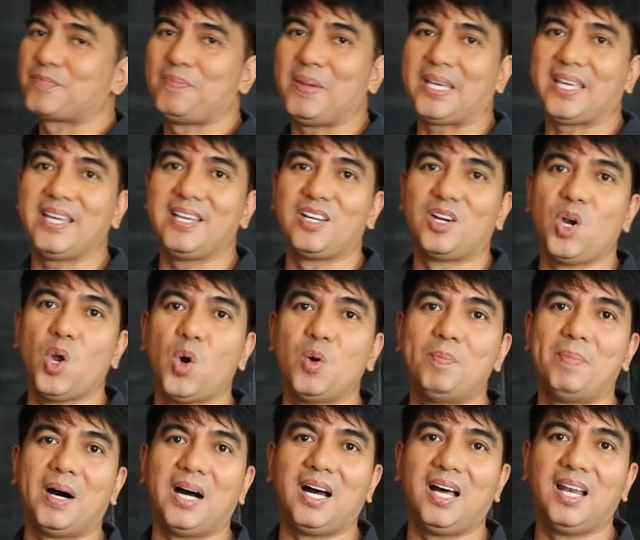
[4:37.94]
speaking
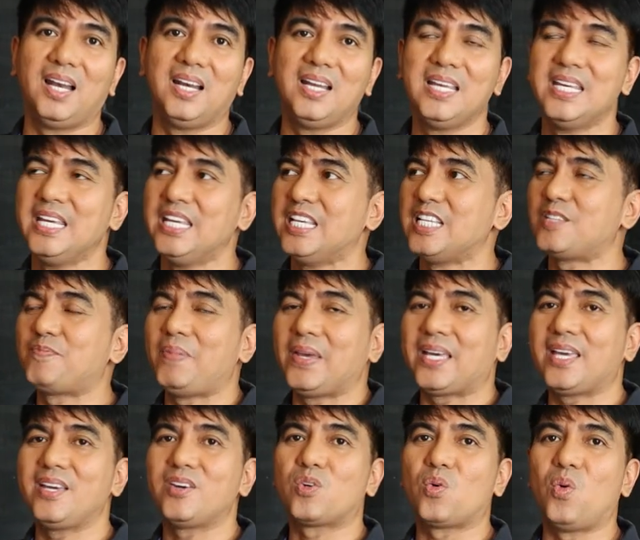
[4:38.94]
global,
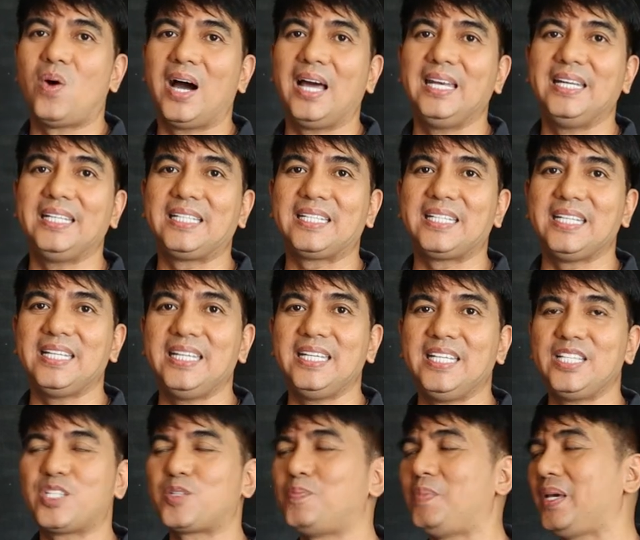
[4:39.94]
speaking
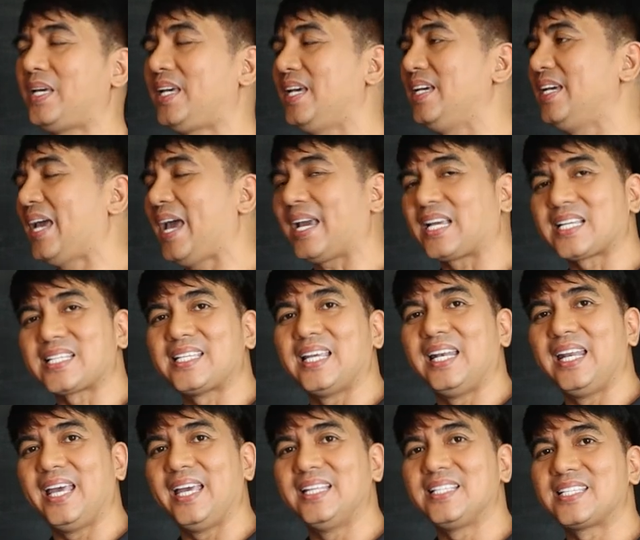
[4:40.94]
quality, speaking
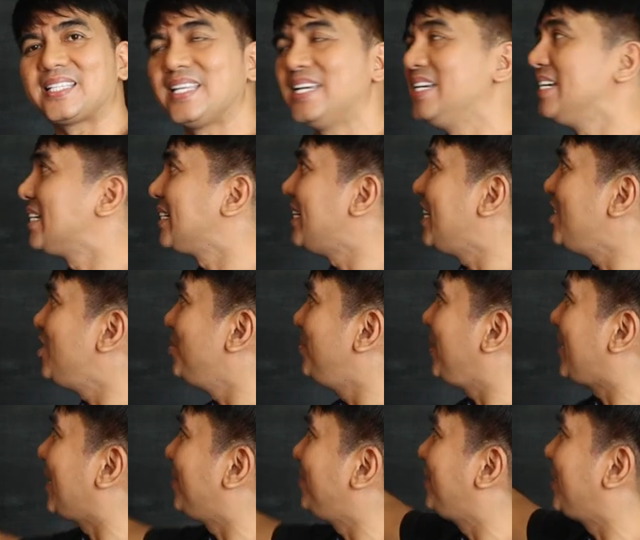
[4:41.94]
excellence, then you
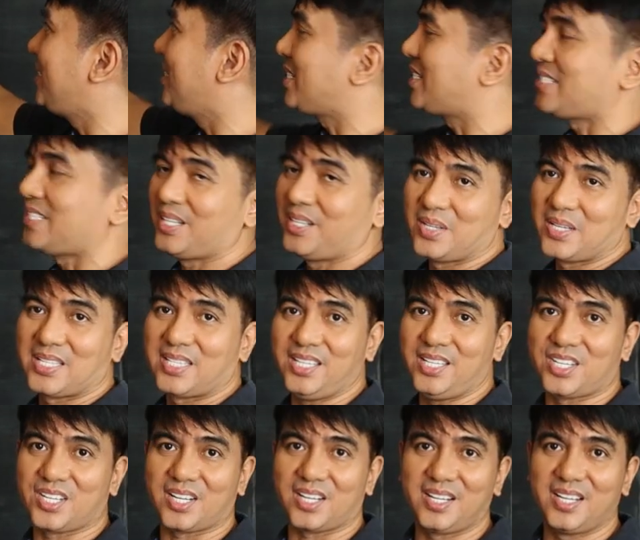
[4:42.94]
become the distinguished
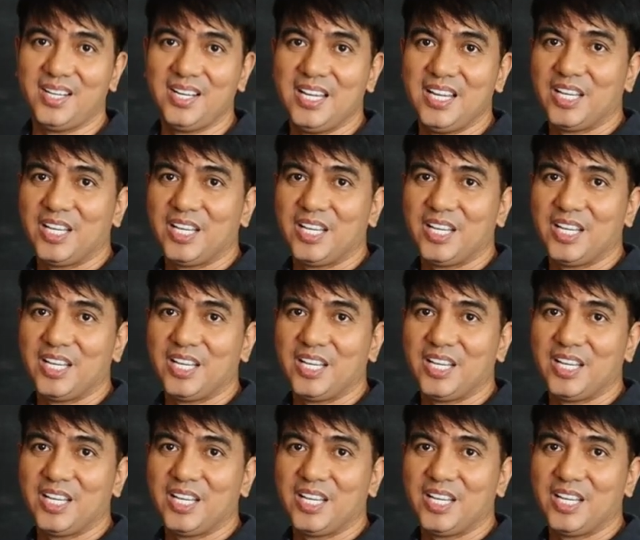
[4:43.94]
teacher.